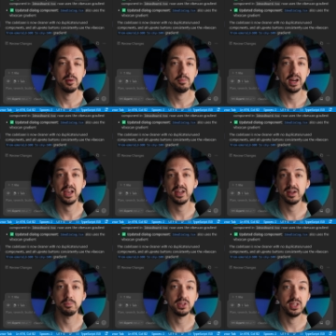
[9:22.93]
but I ended
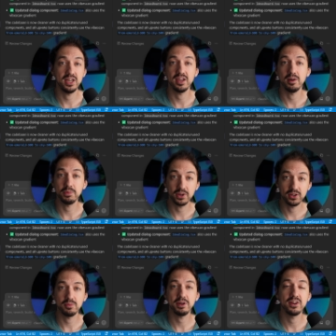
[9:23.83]
up cleaning up a
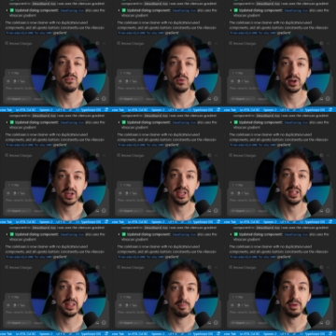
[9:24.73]
good amount of work
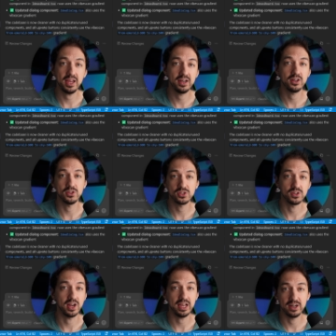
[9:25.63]
in the main
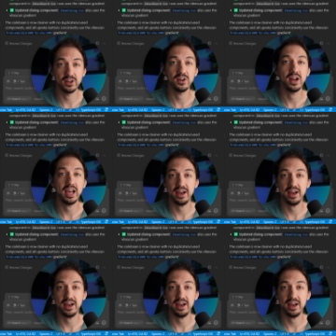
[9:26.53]
Cursor editor